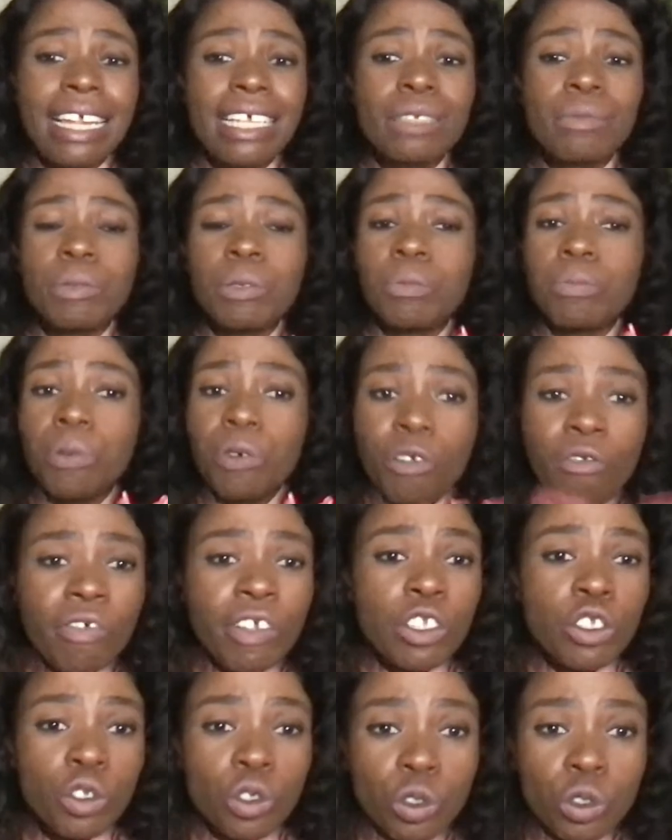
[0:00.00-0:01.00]
has been
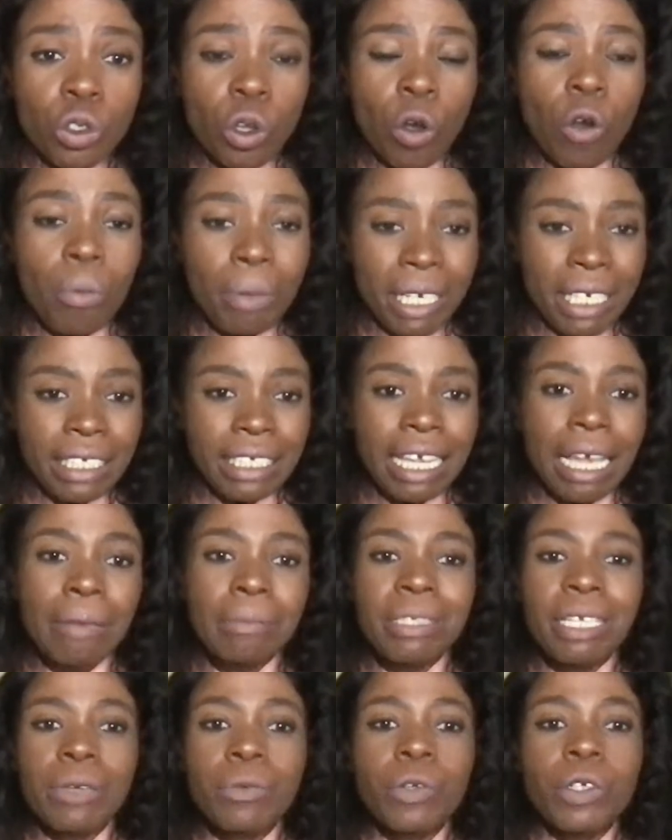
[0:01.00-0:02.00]
proven so many
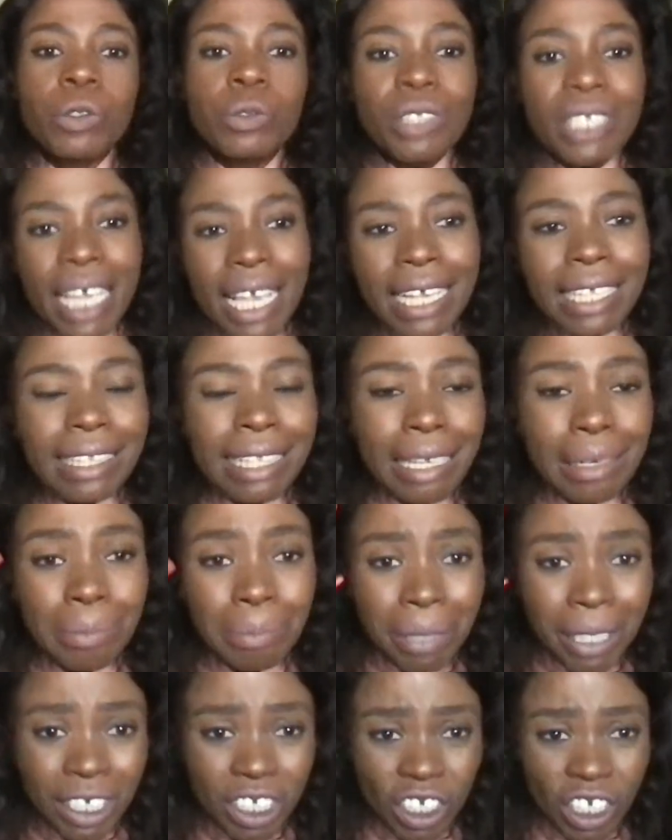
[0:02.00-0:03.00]
times that when you take that
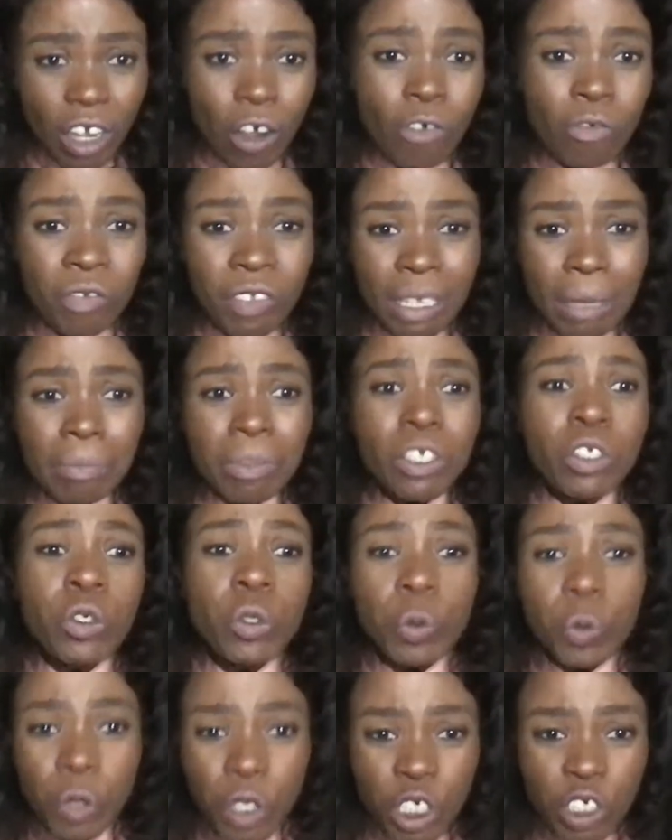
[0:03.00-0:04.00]
picture of something
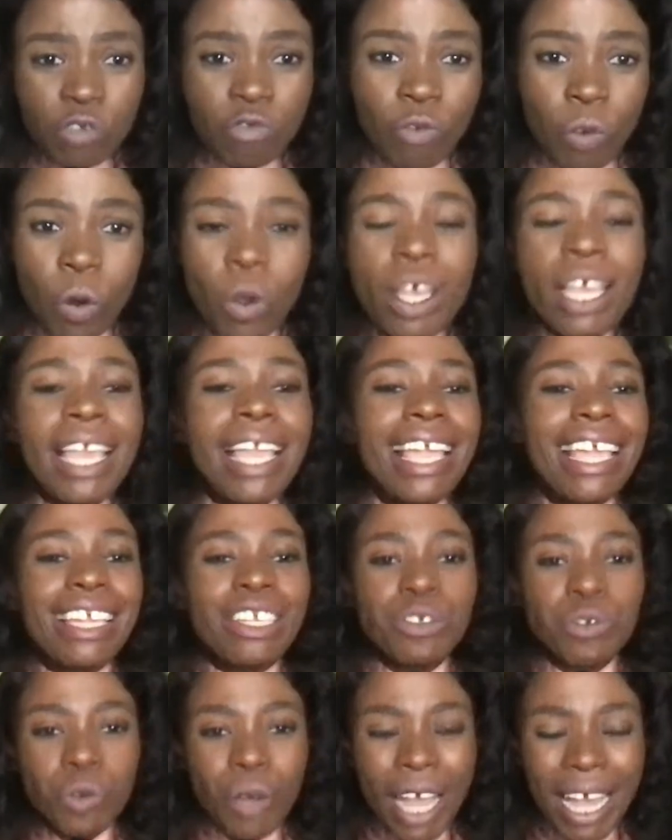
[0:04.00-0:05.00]
you wish for
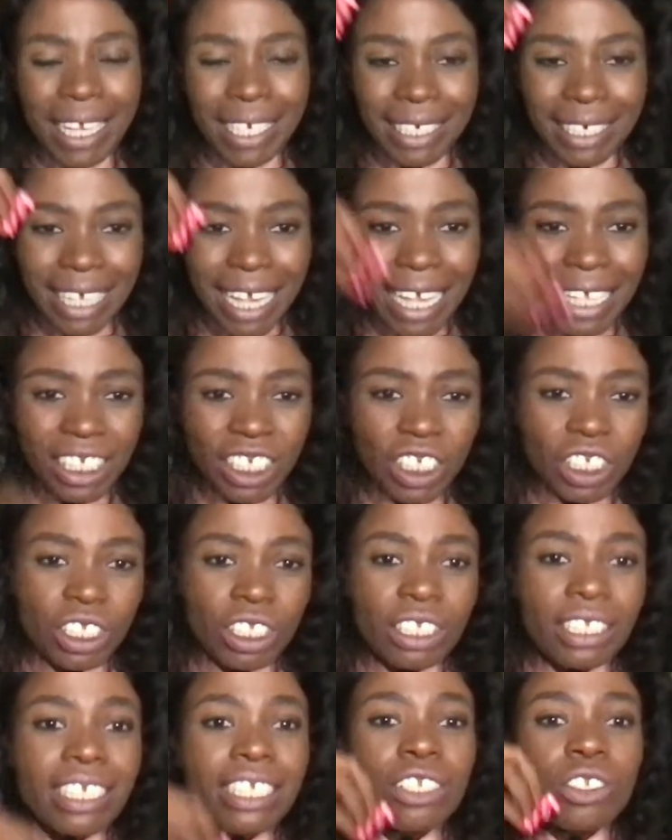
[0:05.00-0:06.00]
and you attach
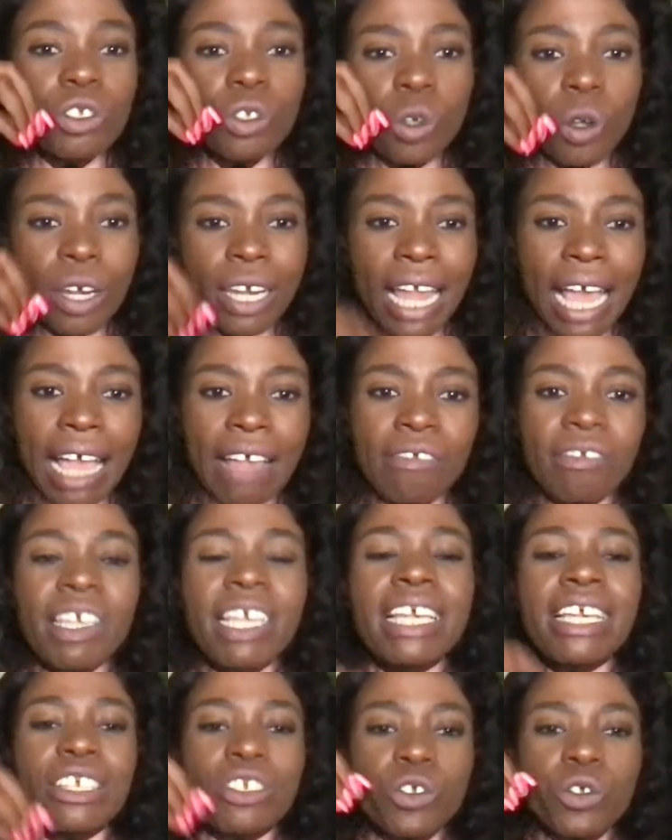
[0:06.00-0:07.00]
it in your life,
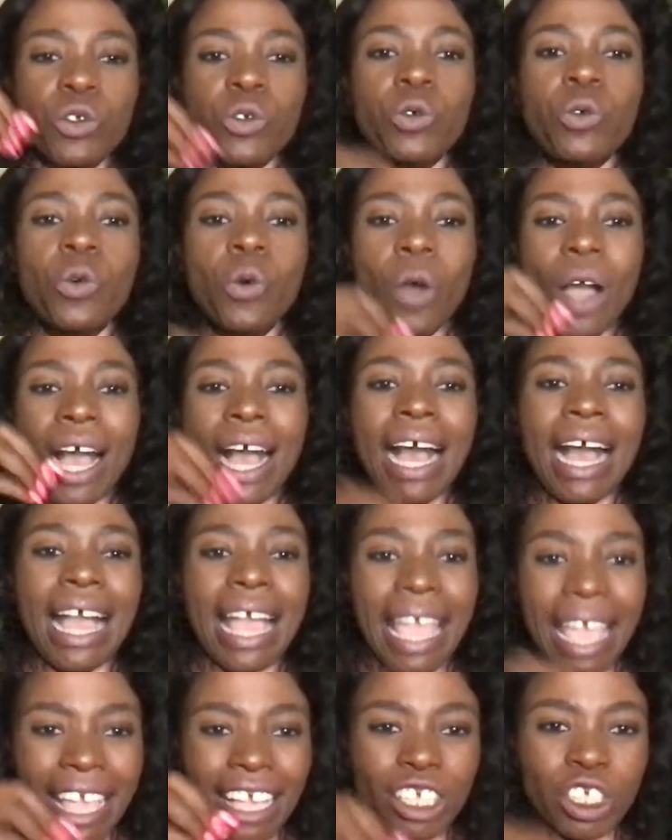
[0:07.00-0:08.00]
you are
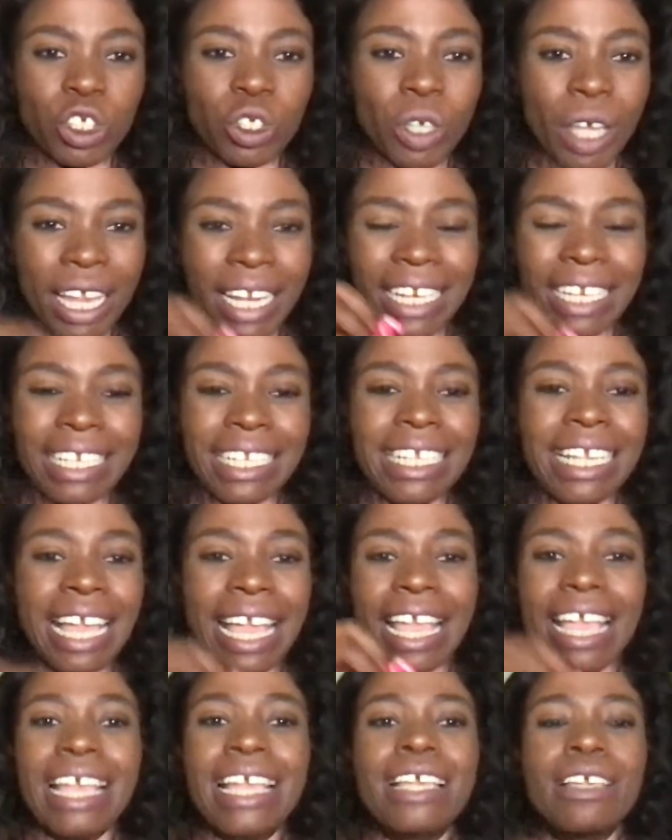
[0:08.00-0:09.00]
actually
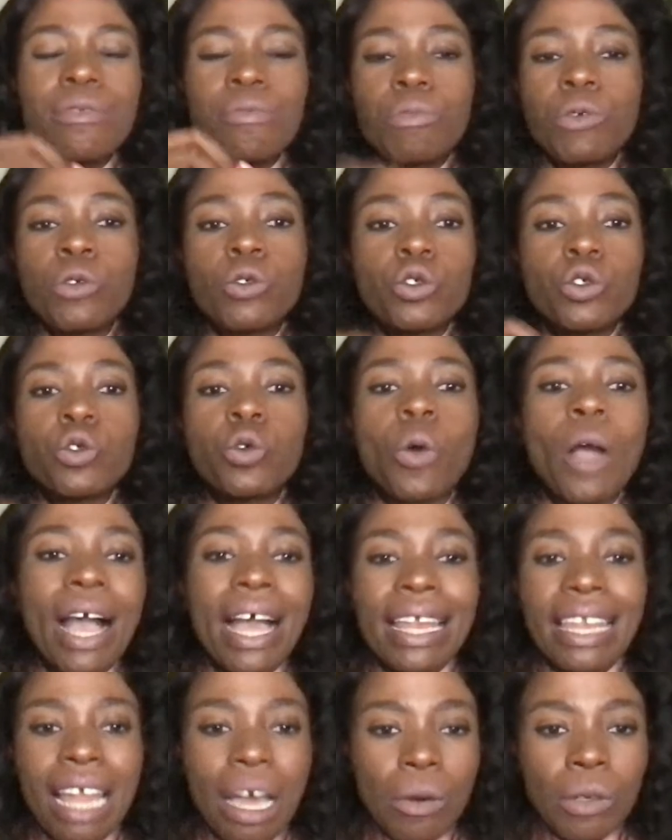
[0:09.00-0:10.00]
able to
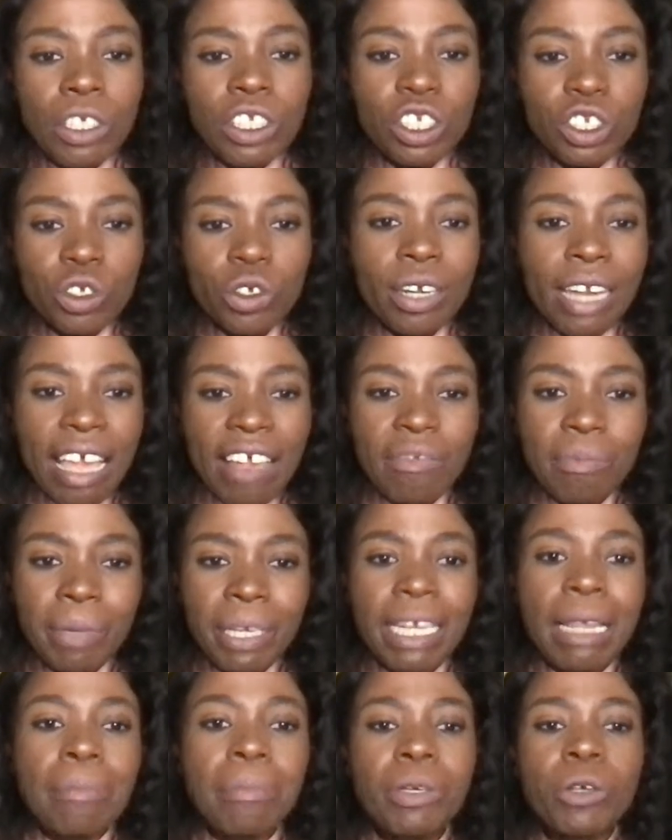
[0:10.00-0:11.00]
allow it in your life
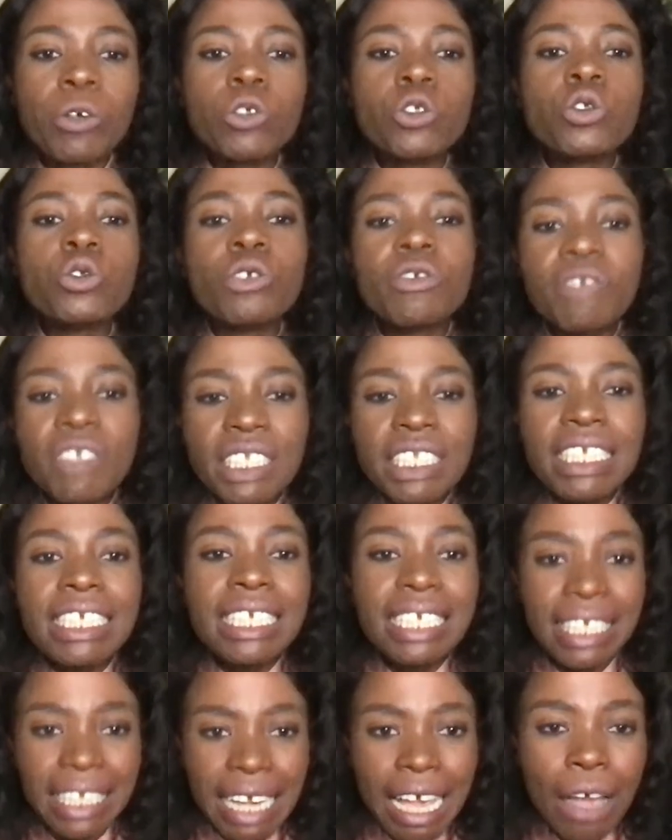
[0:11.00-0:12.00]
better because you're
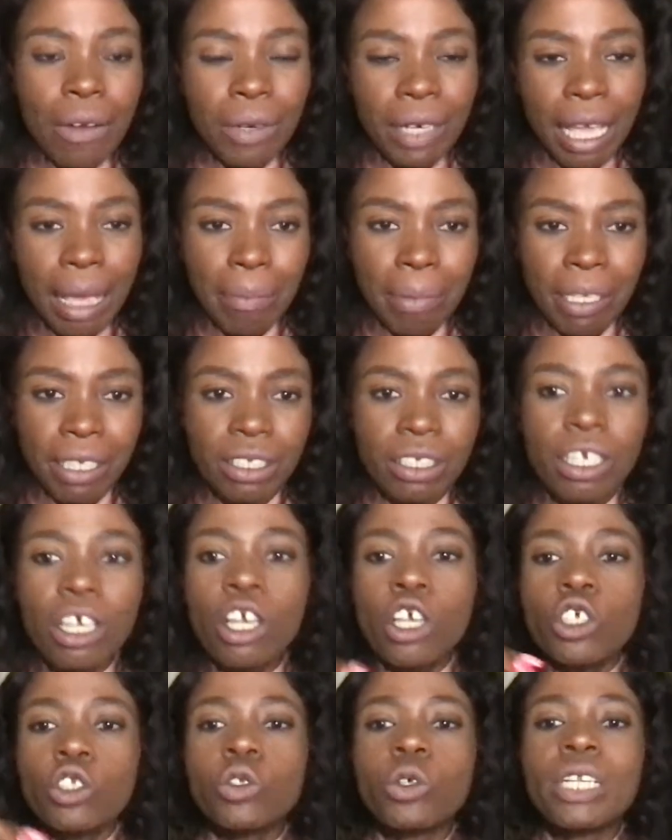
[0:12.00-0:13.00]
seeing it how it happens.
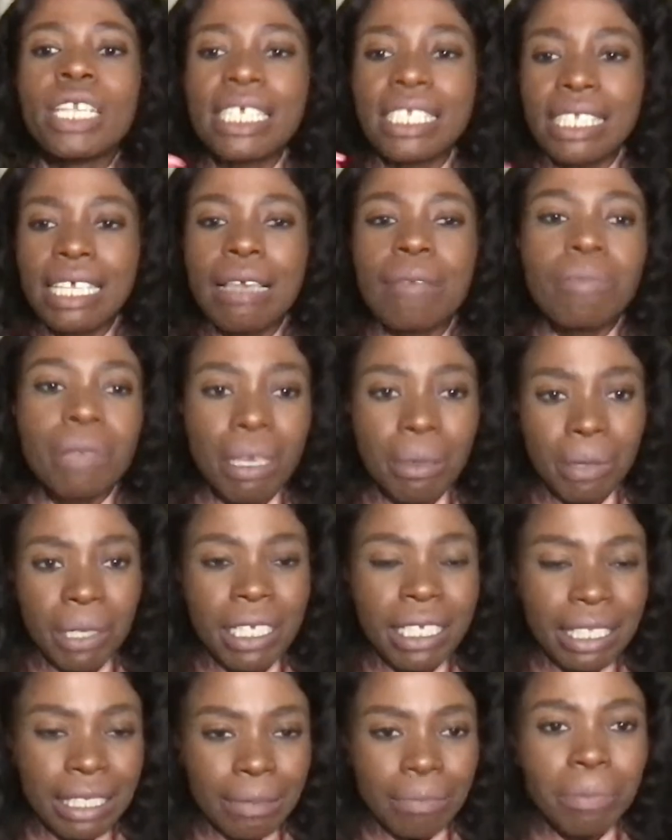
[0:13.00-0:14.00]
So let's say maybe
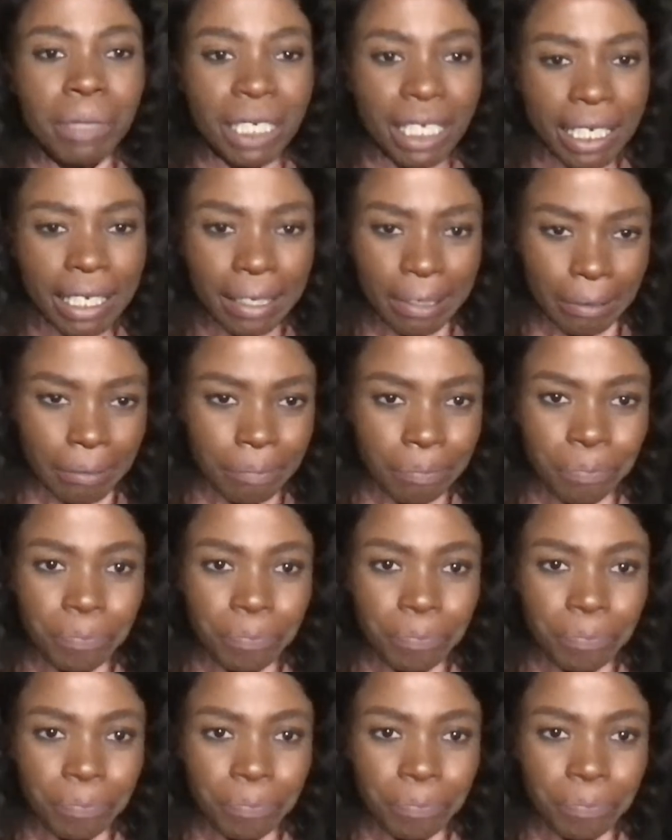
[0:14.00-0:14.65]
it's speaking,